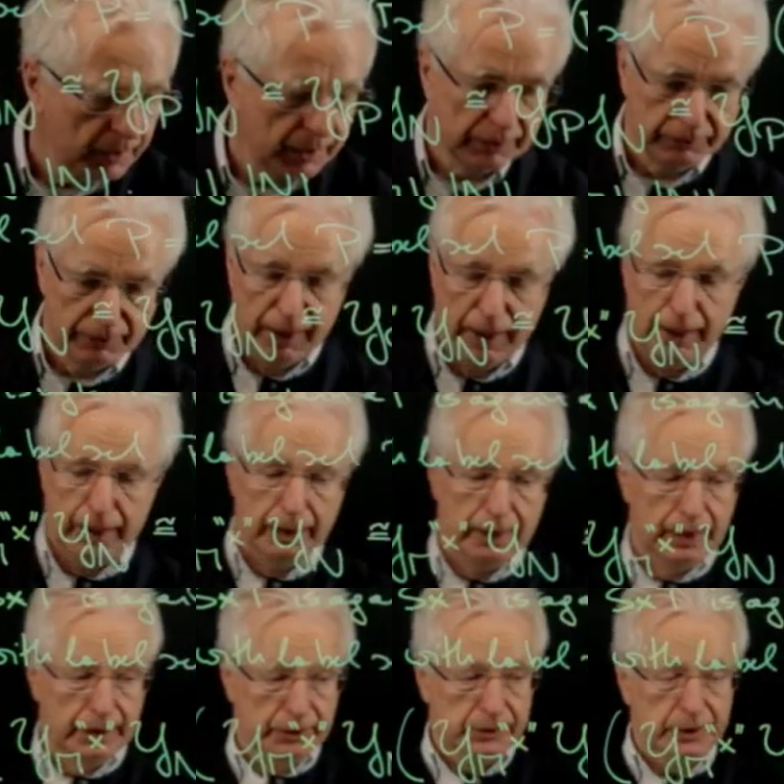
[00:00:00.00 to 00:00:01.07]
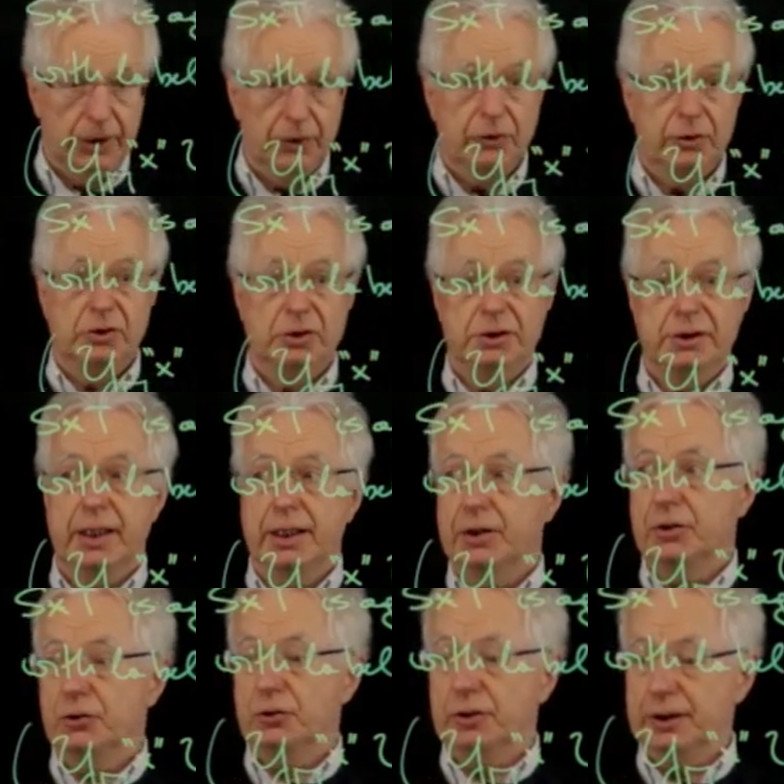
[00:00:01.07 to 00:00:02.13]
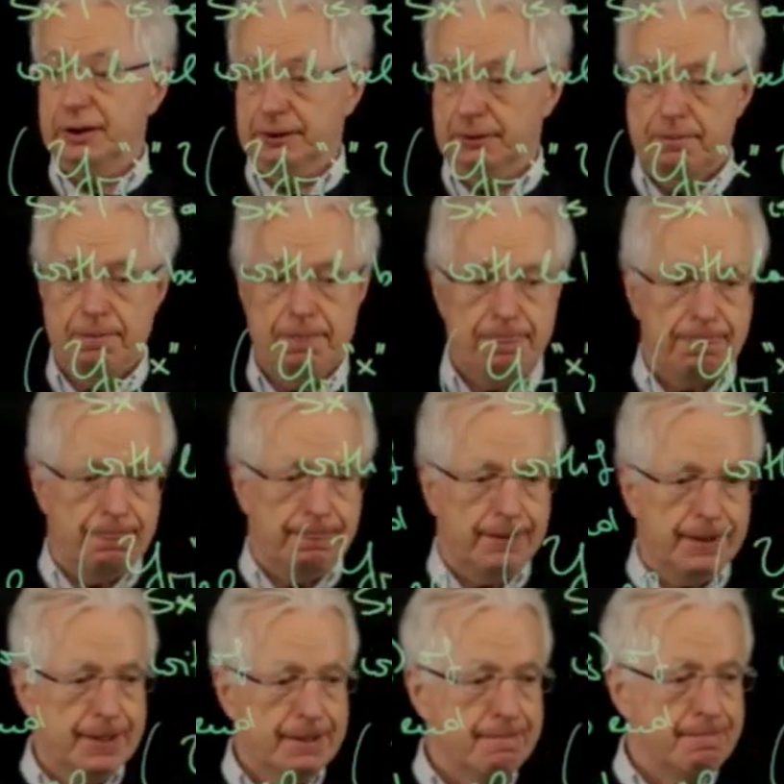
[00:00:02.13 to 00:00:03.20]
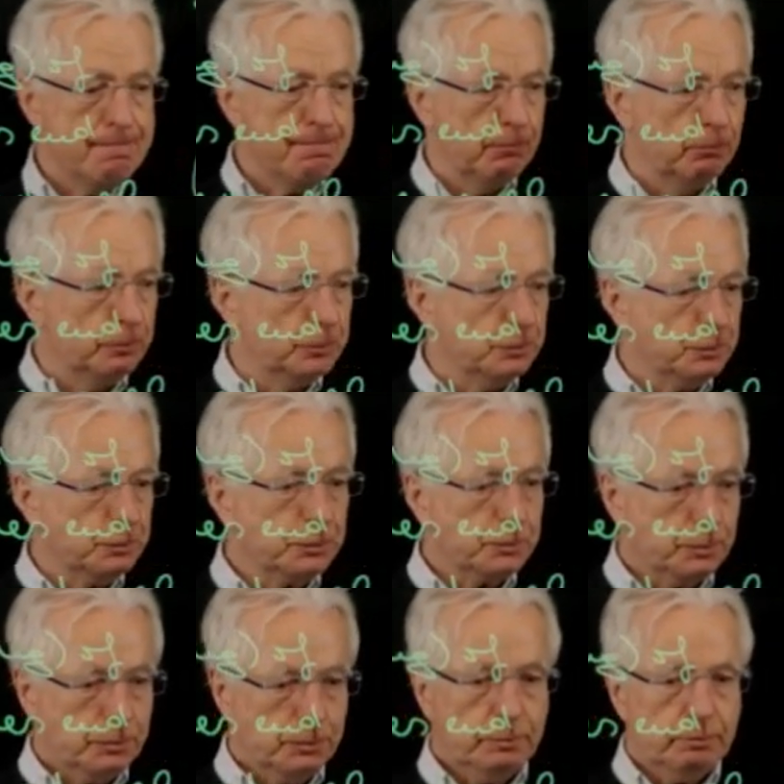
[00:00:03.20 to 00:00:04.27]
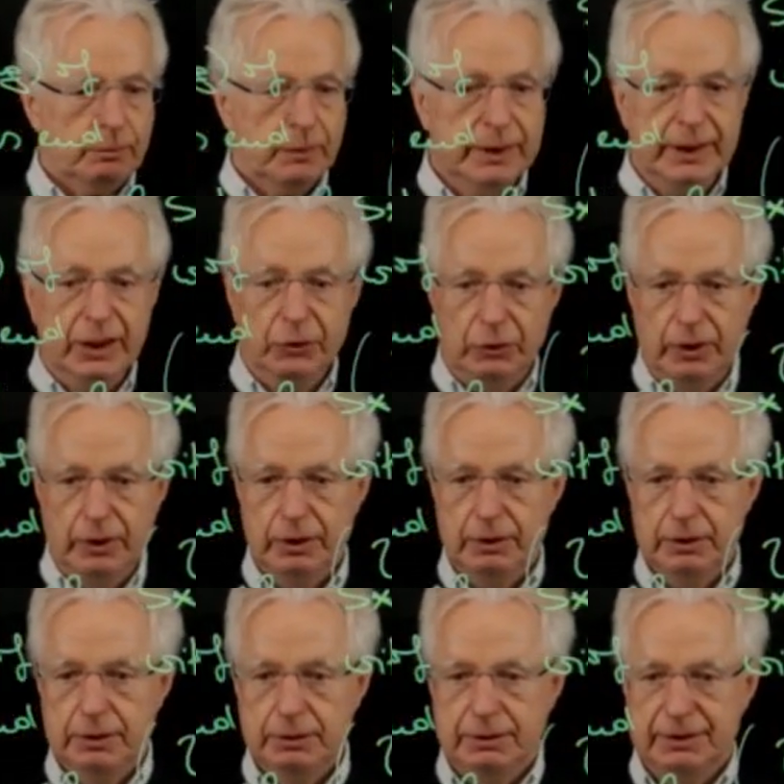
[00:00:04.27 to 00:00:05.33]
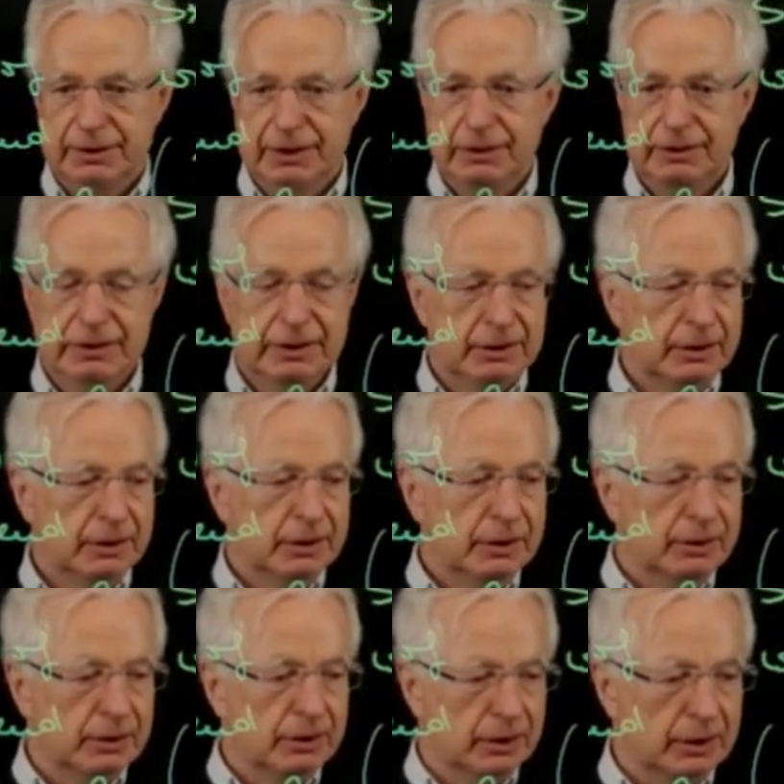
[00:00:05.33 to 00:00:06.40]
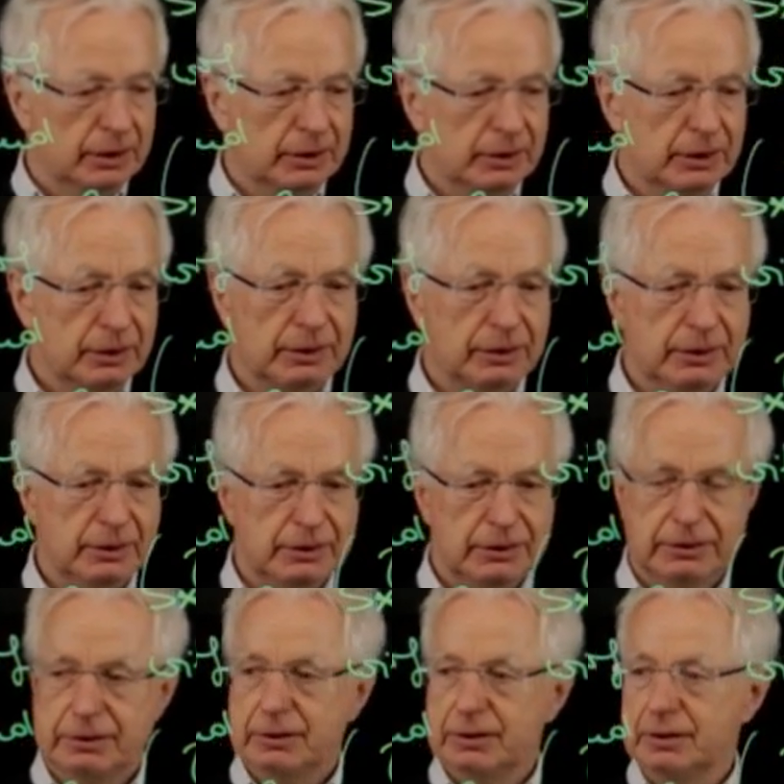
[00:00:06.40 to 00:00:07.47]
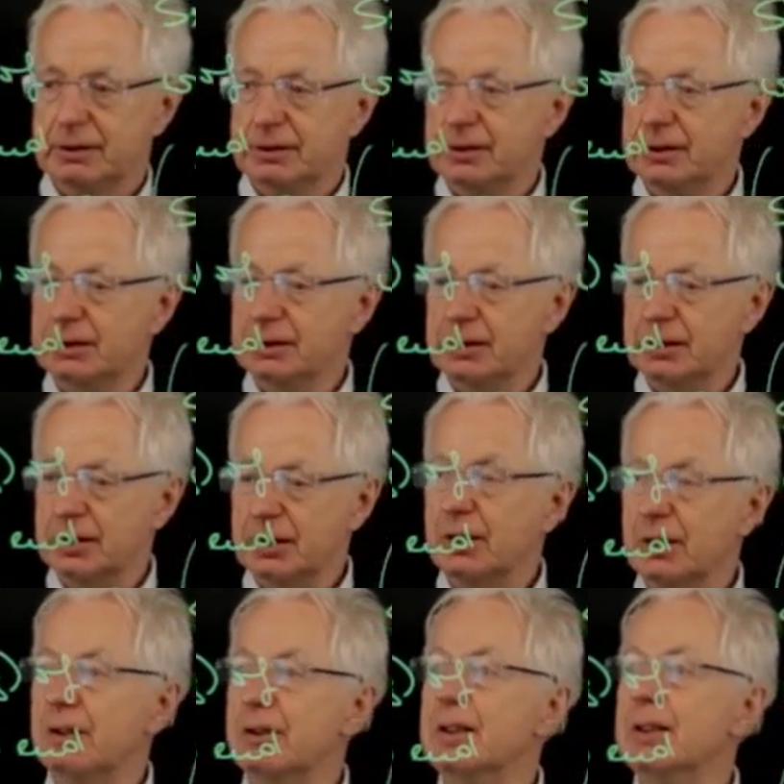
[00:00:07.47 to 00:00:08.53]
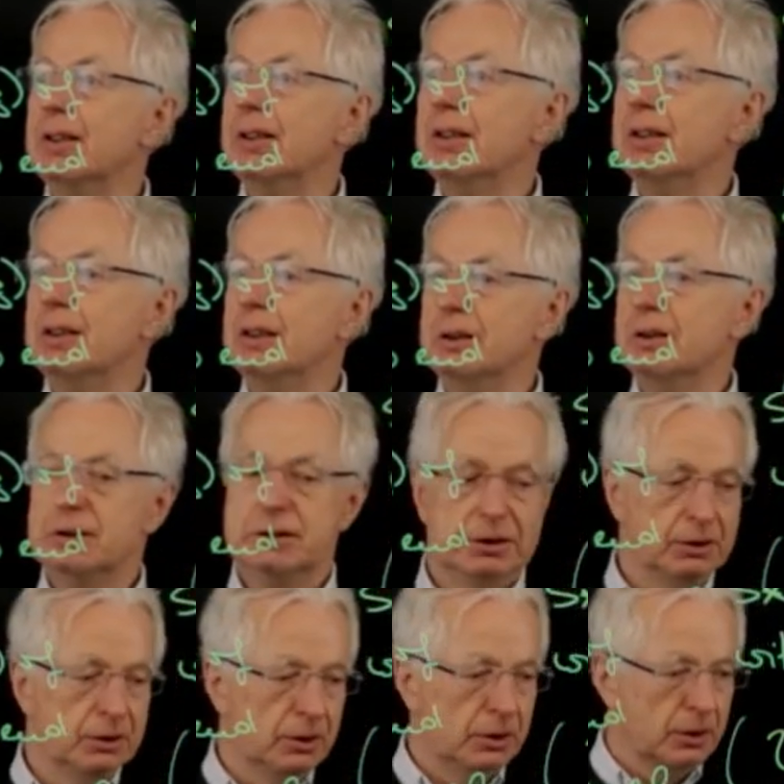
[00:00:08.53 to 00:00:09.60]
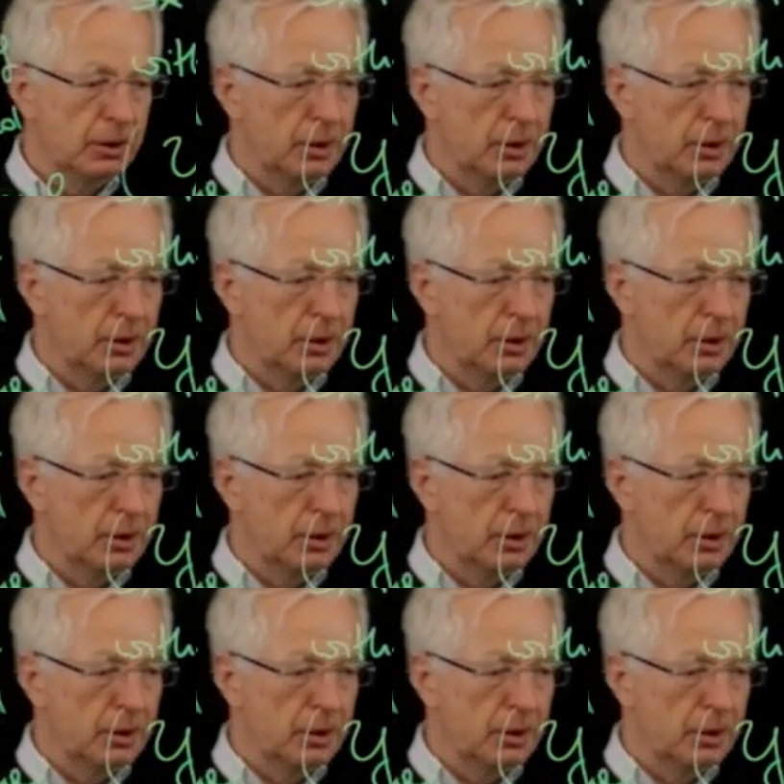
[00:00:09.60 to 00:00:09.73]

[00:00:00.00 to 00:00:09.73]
It's it's just a generic string. Okay. Harry. Yes. Uh, sorry, once more. I forgot the definition of generic string.